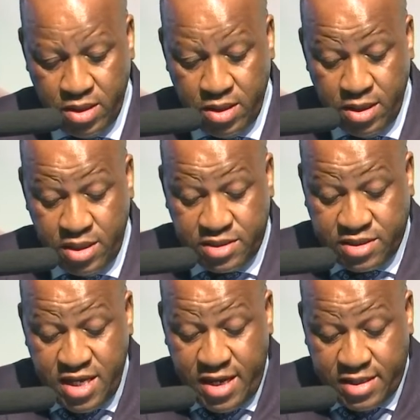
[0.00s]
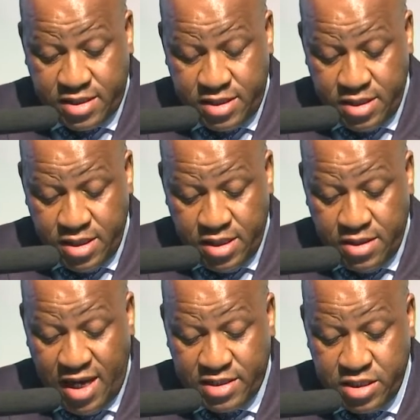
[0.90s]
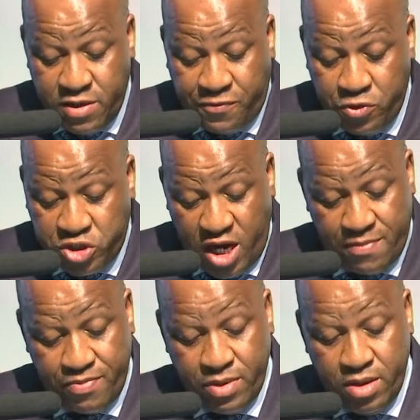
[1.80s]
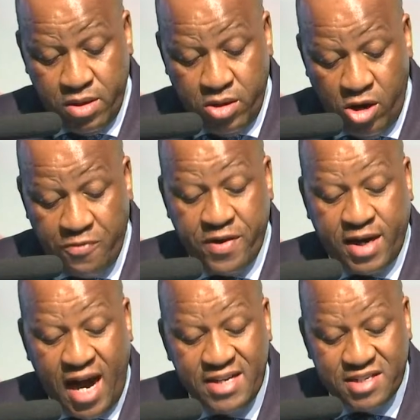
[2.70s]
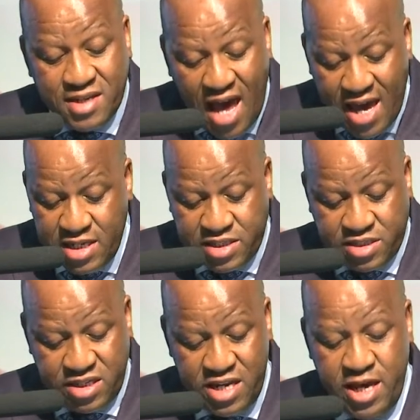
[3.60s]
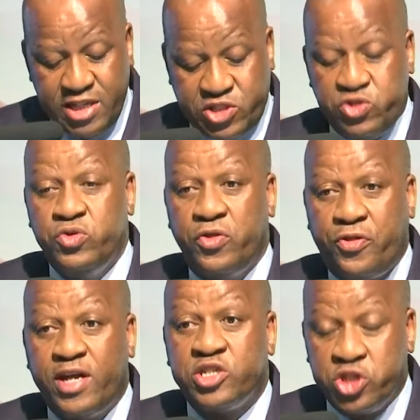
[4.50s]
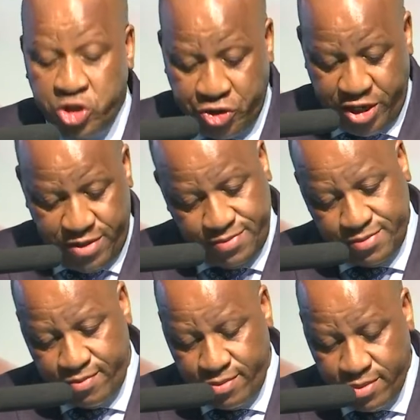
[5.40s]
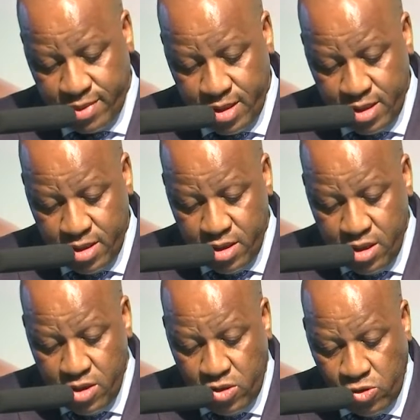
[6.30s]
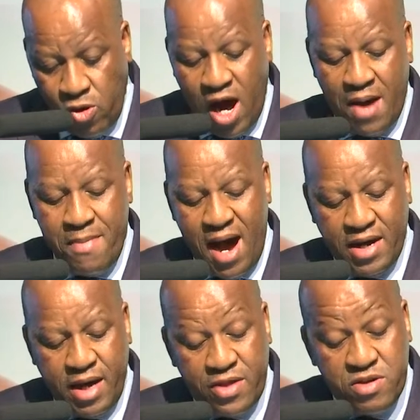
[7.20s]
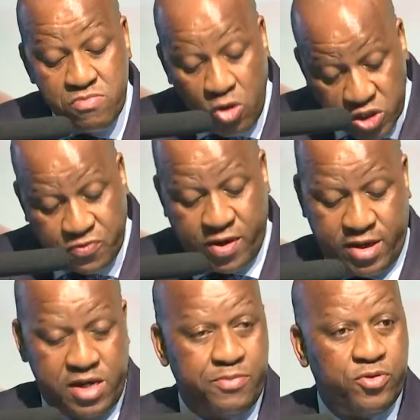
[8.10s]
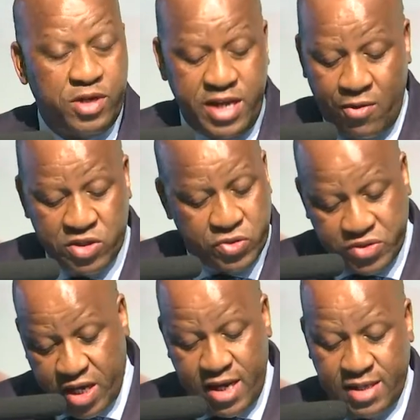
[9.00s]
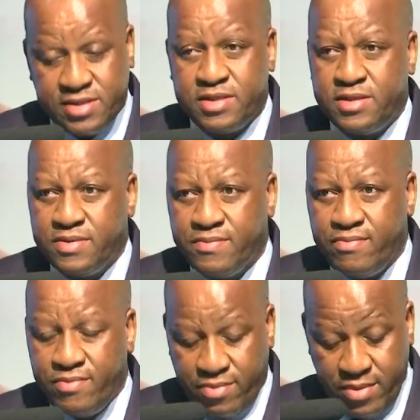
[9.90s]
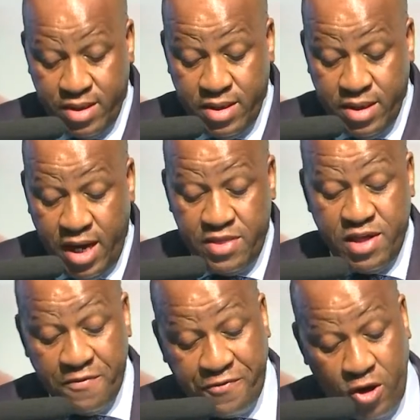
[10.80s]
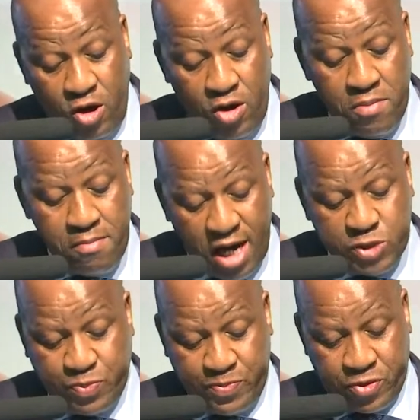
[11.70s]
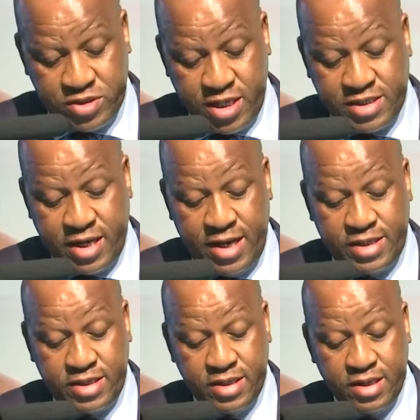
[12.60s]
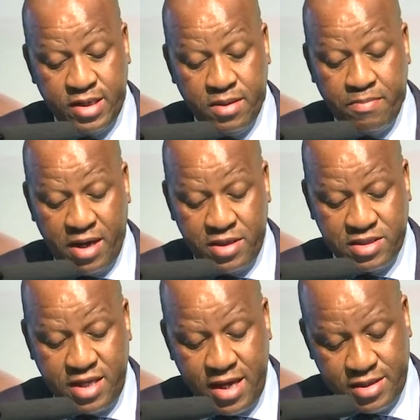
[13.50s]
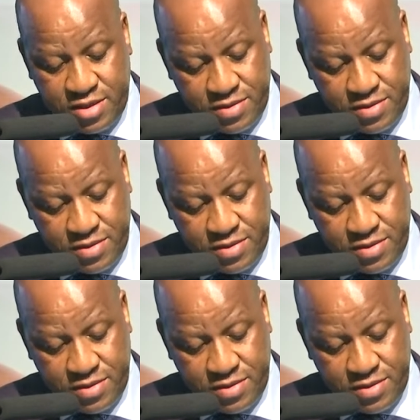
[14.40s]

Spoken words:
It is said that the future of a country lies in its youth and children, who are among the most vulnerable in our society, and therefore must be protected by the state.